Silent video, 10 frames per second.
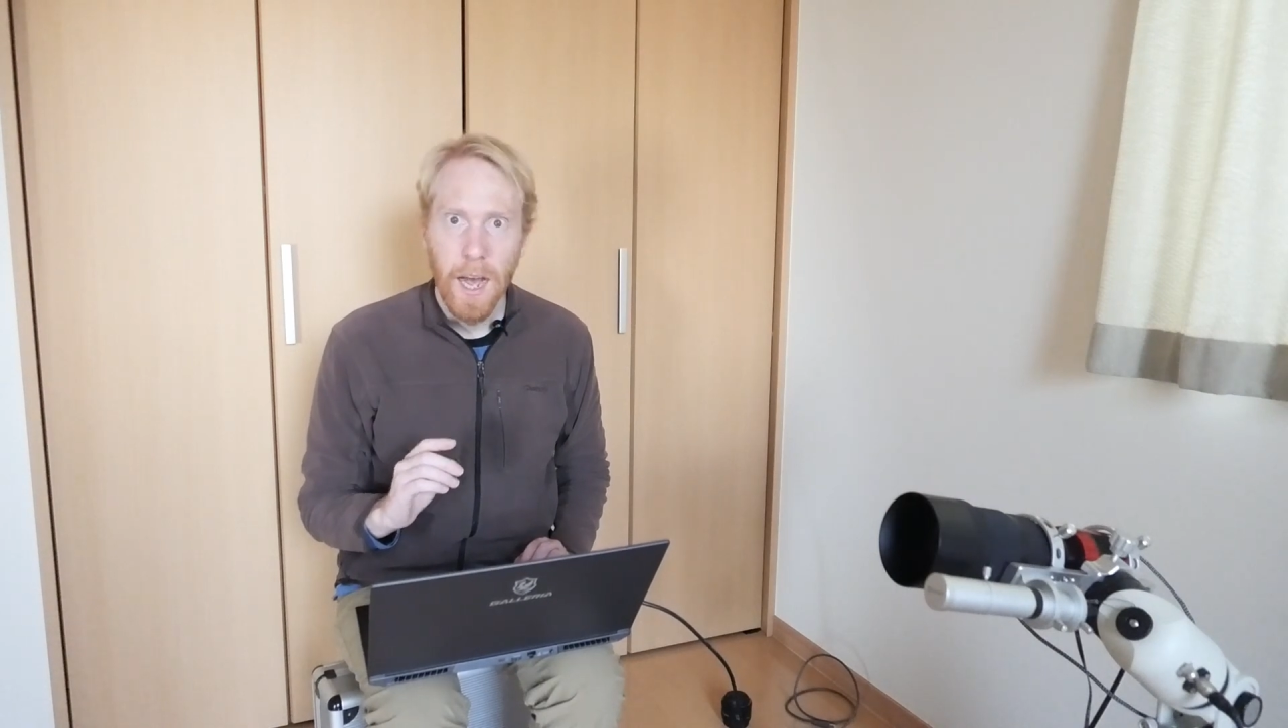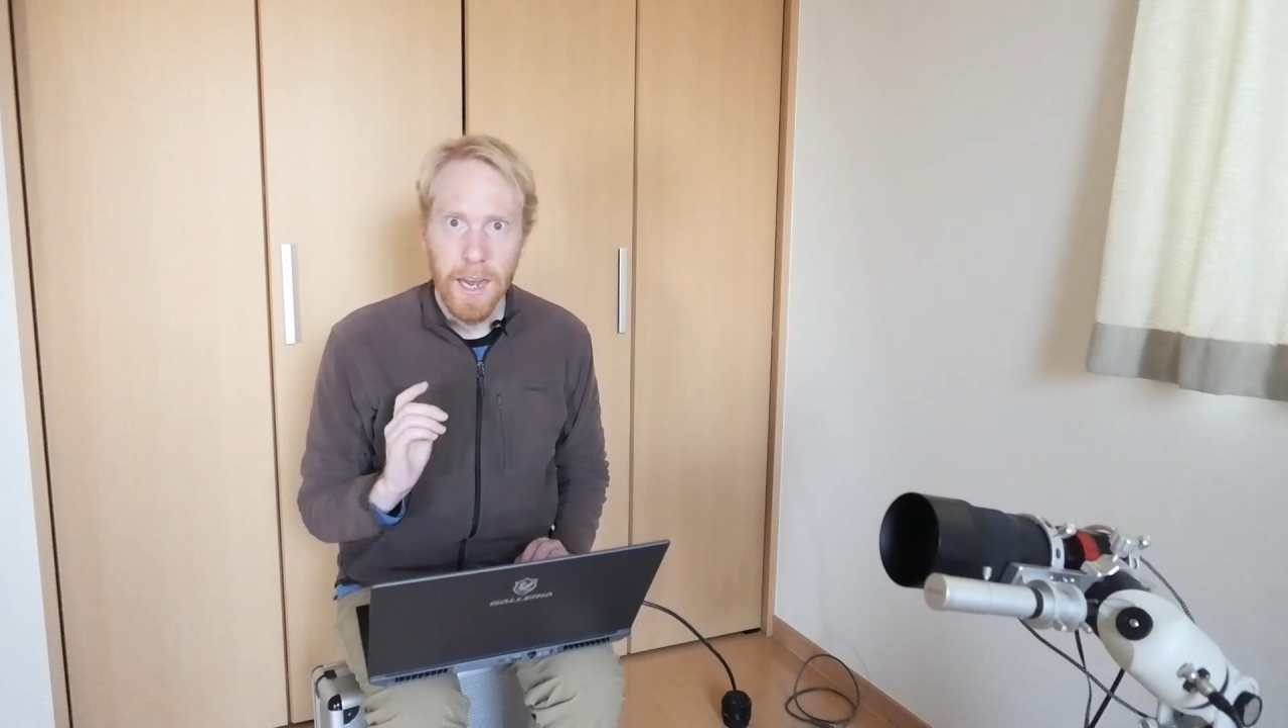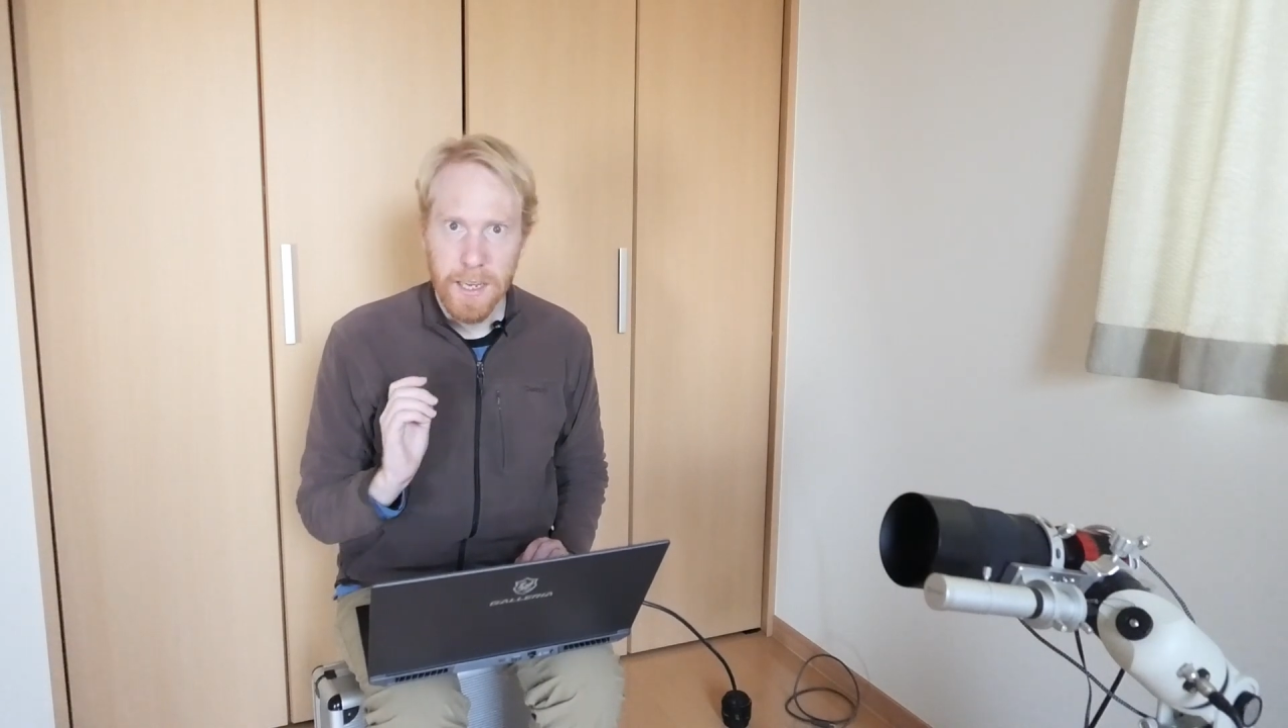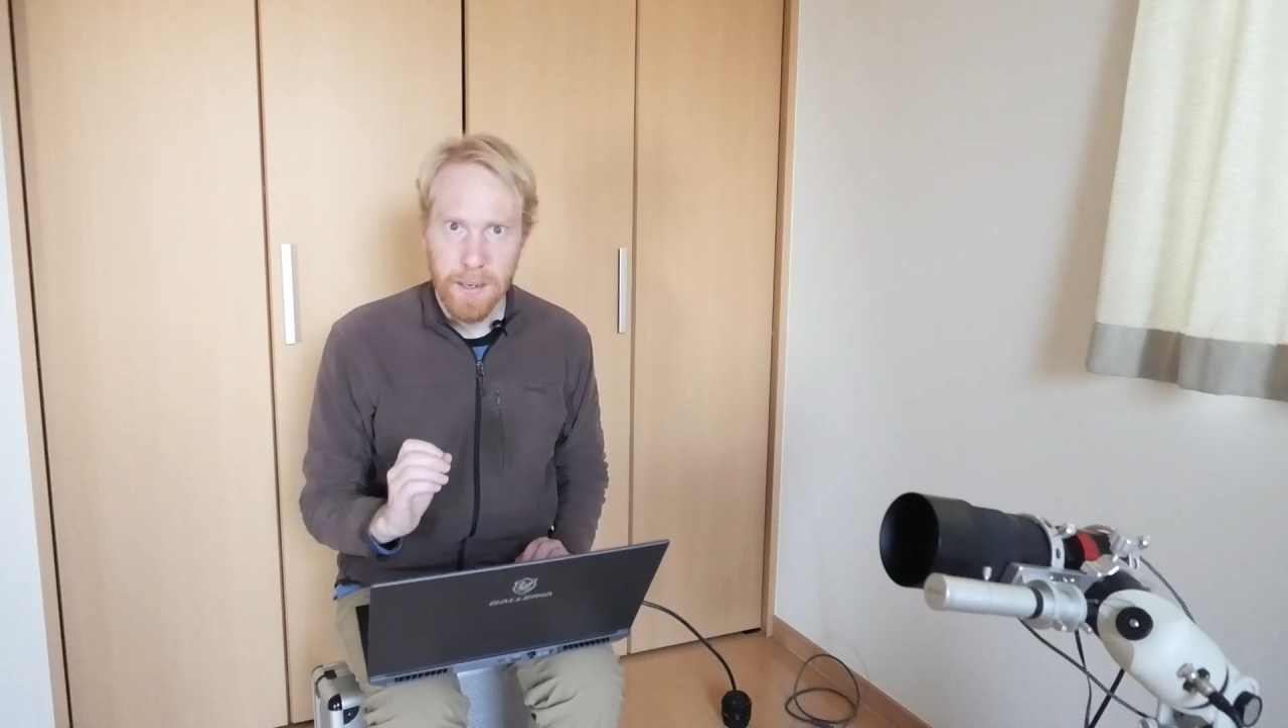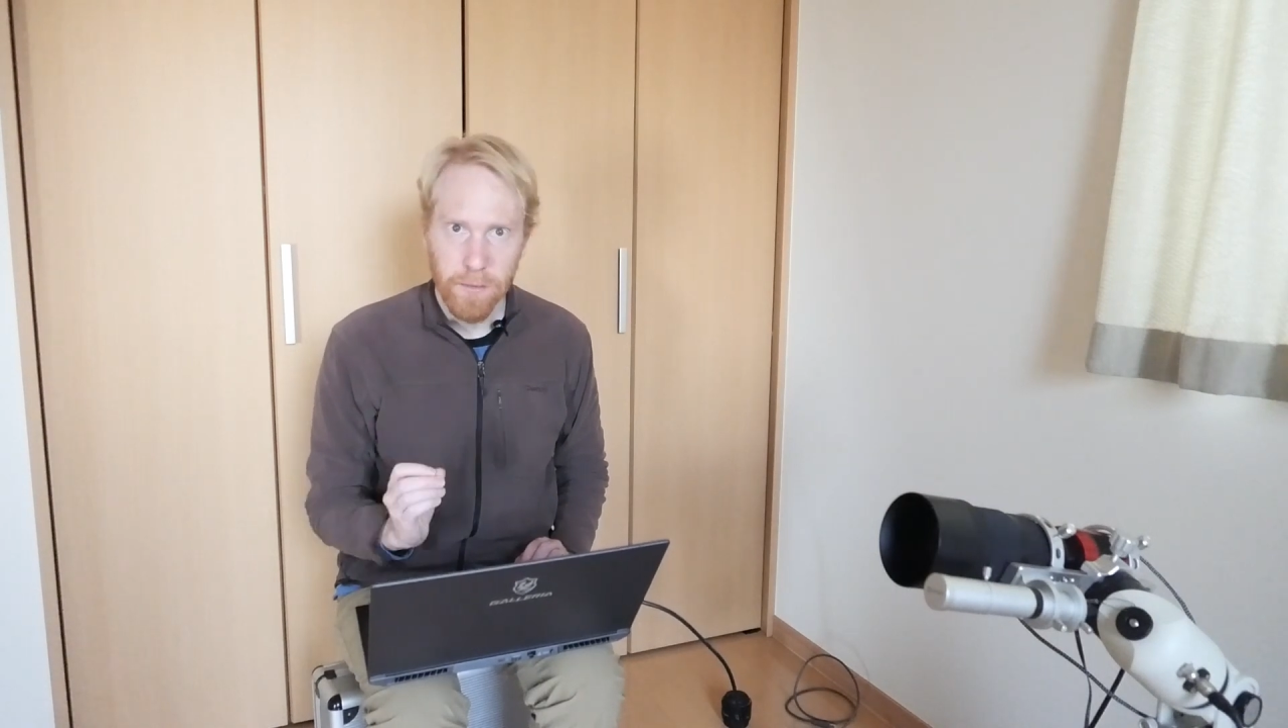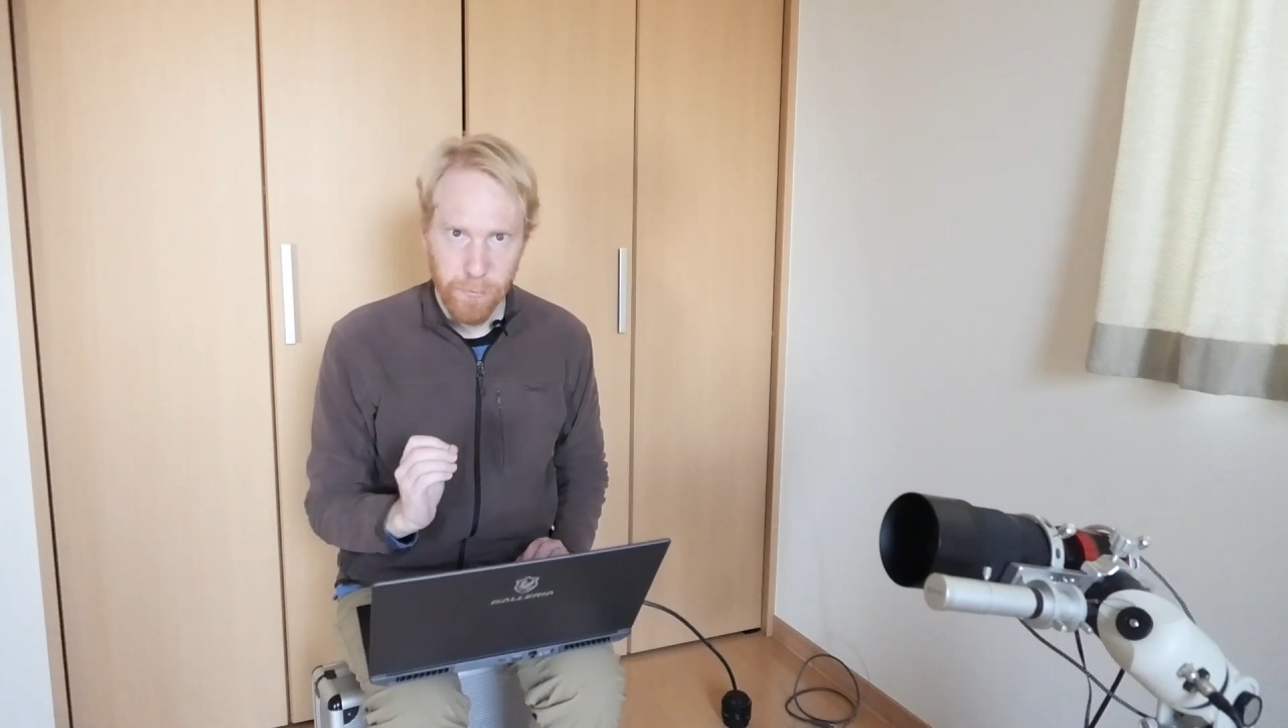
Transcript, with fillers: I can